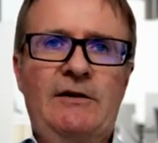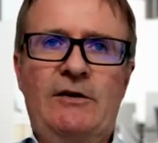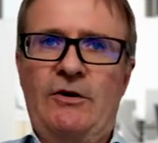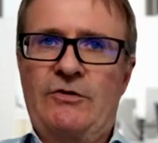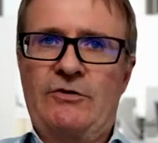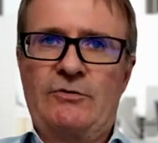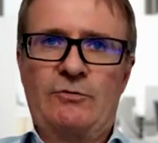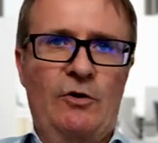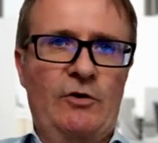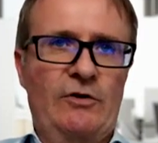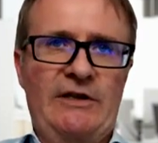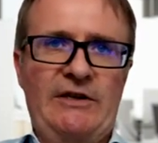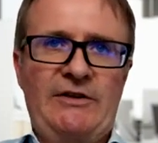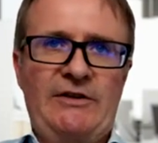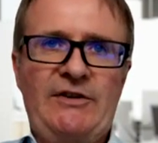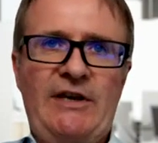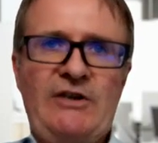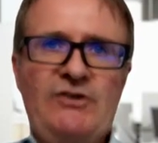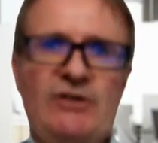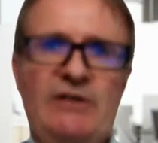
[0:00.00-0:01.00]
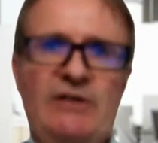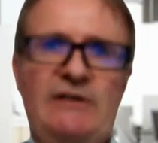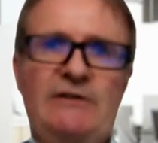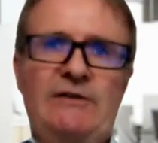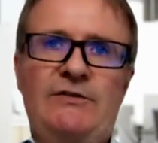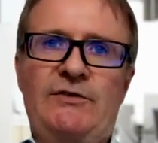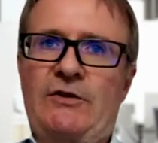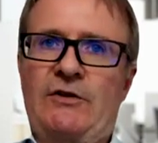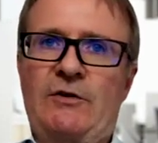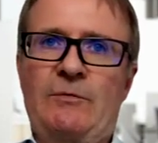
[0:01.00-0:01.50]
Other
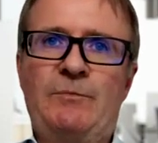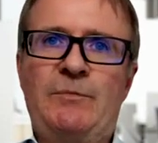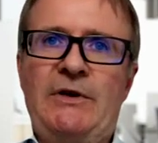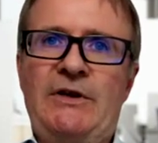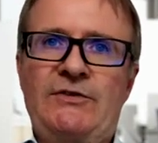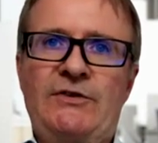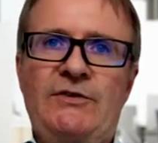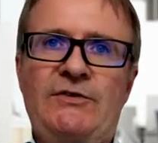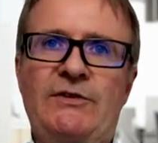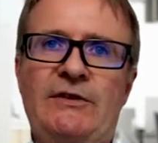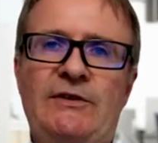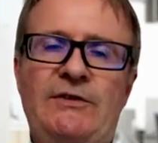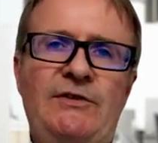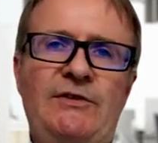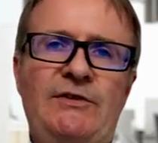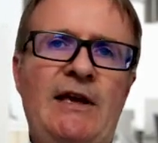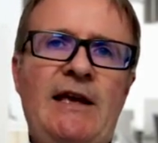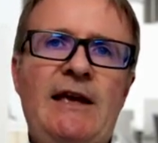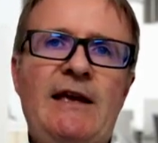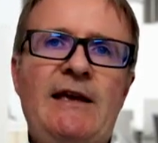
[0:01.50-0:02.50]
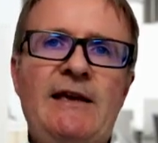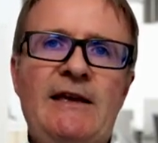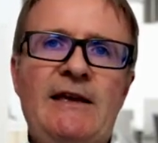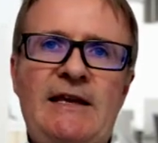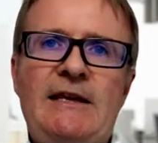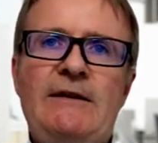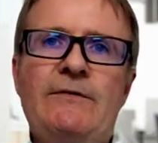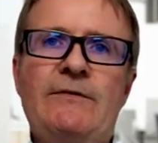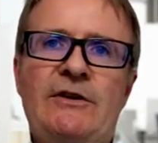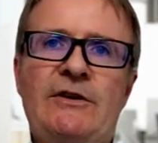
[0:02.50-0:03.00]
organizations, other businesses,
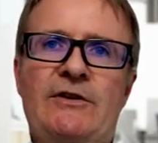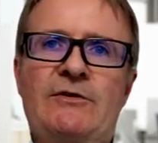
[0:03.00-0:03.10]
even